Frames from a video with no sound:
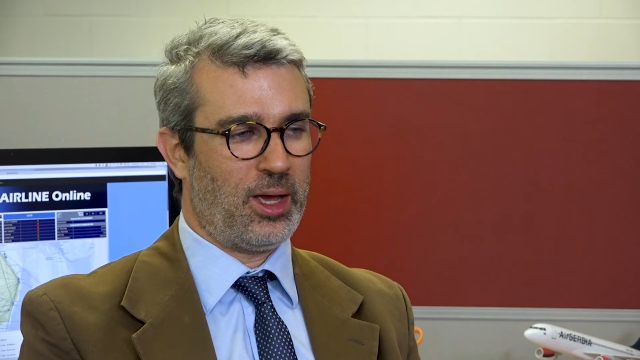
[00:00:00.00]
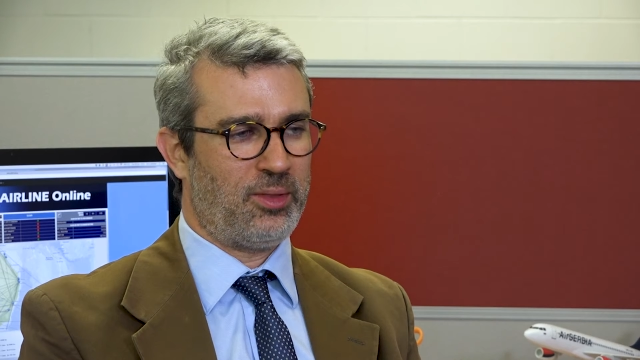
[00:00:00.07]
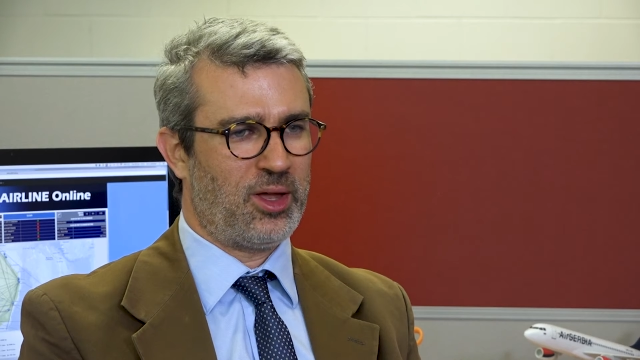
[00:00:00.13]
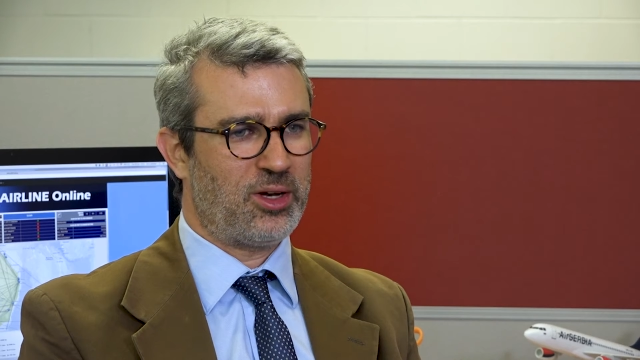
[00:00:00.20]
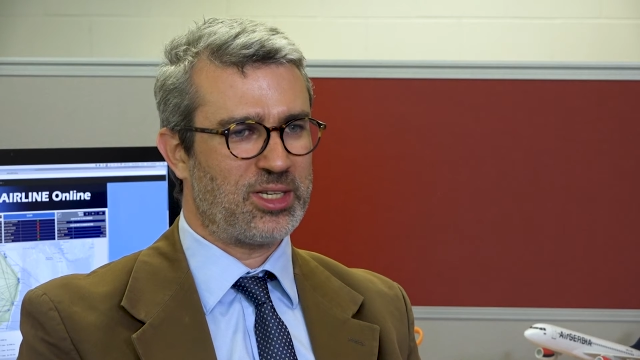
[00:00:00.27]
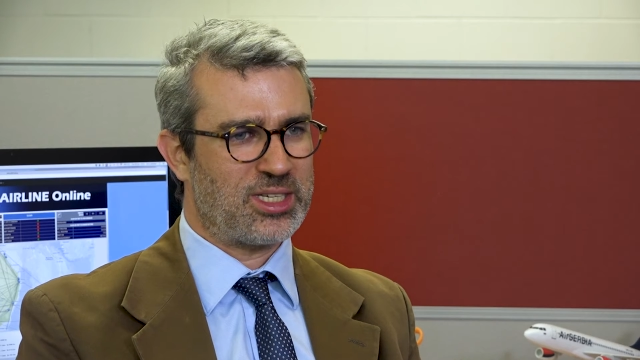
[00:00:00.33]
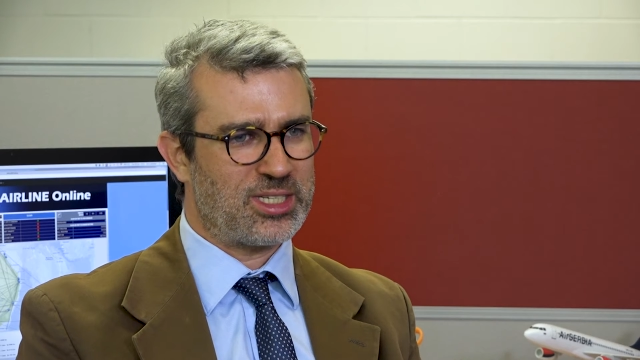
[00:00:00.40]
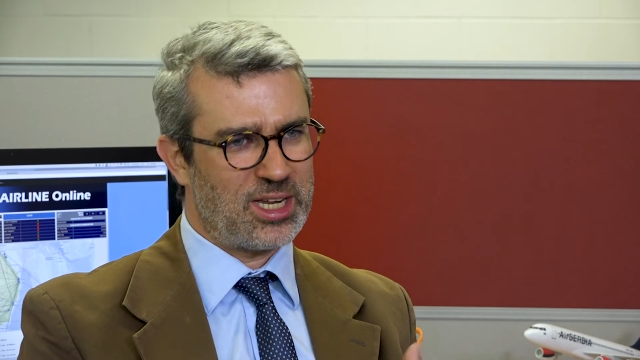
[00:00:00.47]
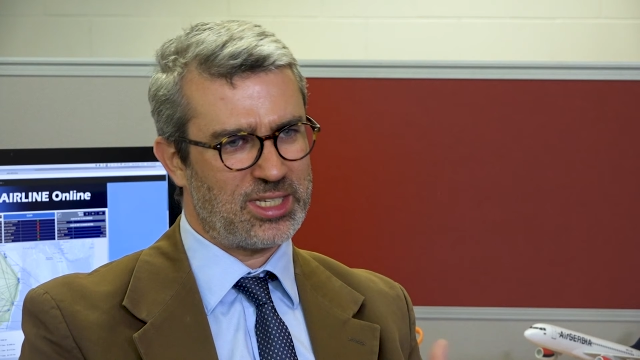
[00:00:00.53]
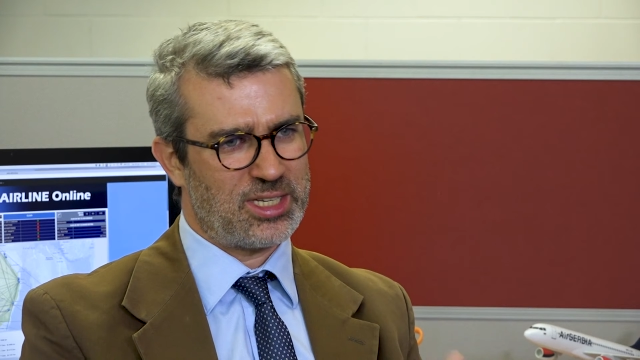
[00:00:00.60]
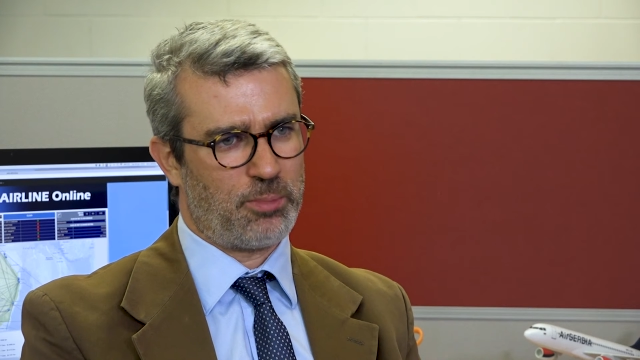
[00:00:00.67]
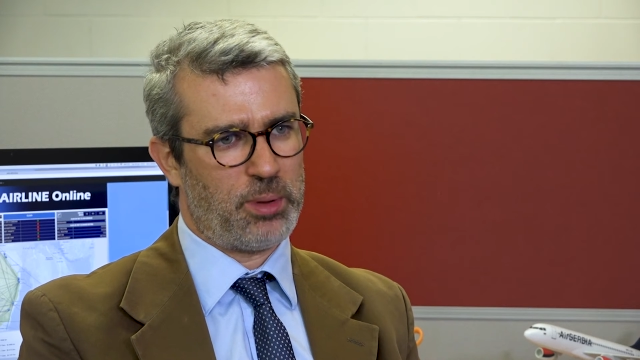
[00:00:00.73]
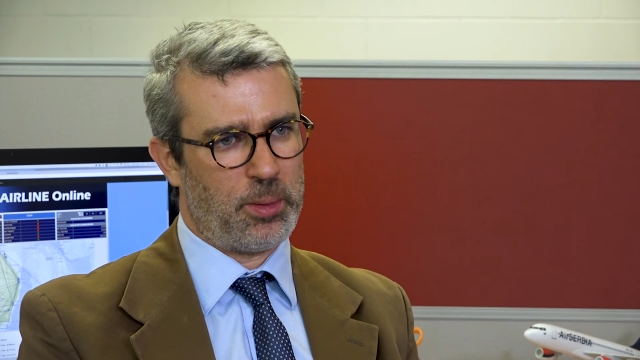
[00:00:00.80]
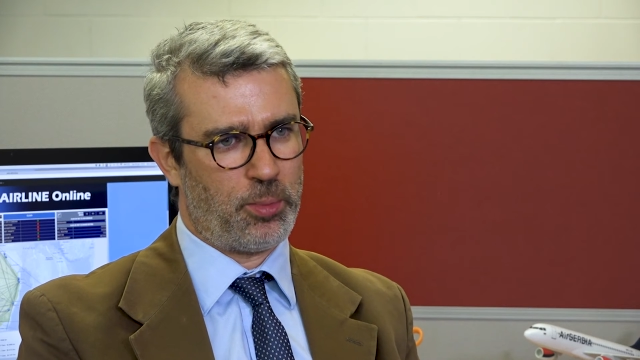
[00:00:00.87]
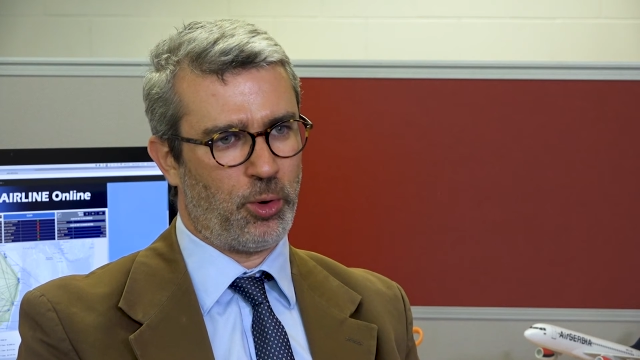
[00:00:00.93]
There's a sense
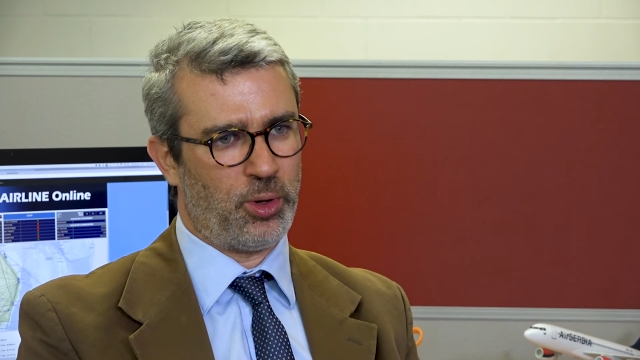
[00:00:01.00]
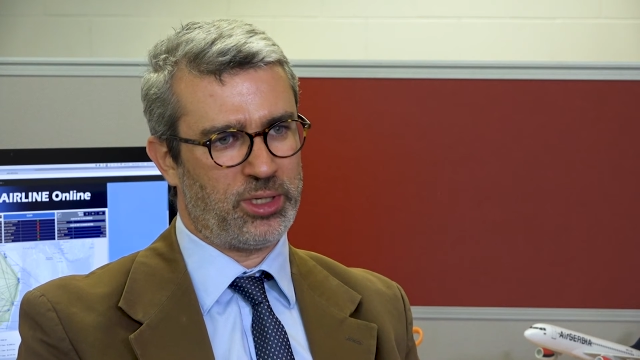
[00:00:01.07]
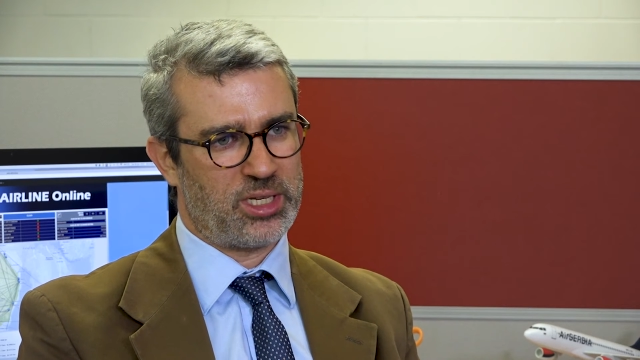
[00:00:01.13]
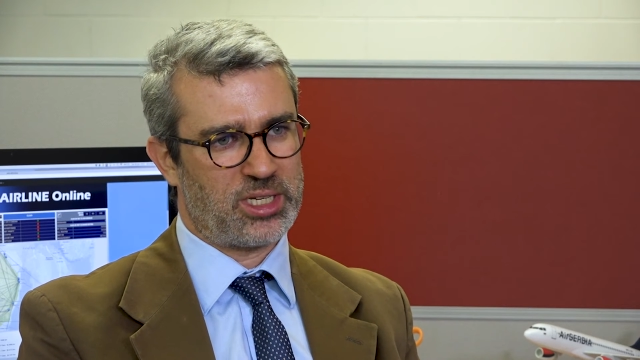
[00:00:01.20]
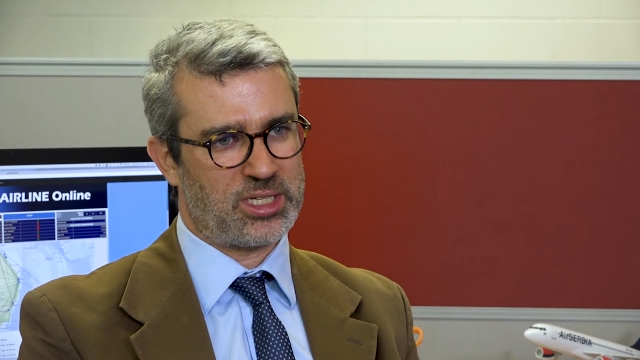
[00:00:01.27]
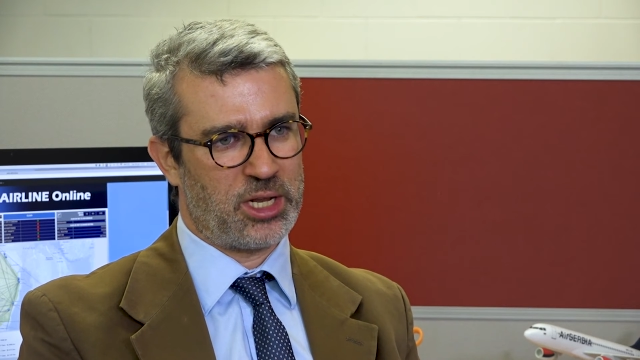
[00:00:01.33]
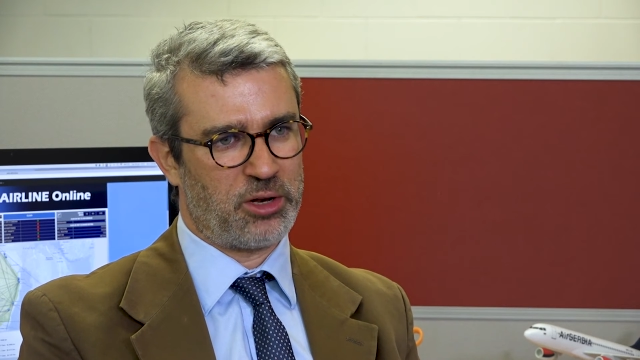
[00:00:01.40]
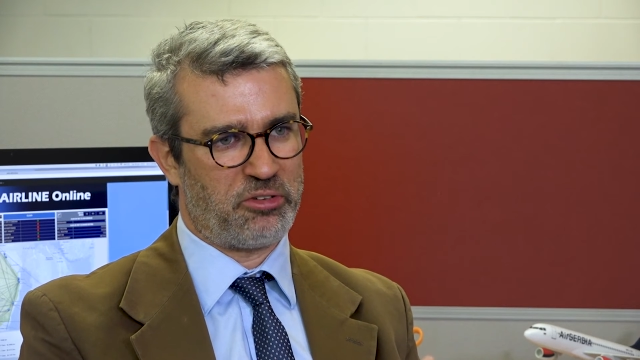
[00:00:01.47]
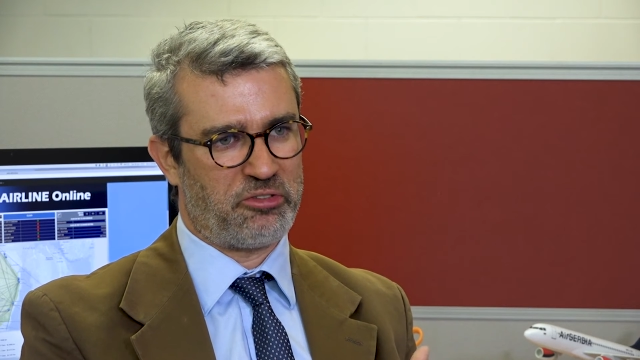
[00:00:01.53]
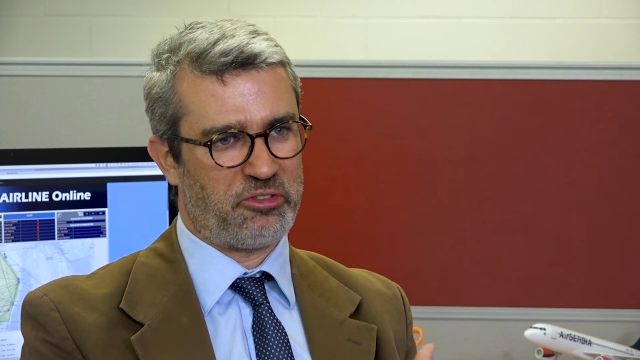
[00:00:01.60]
that people understand of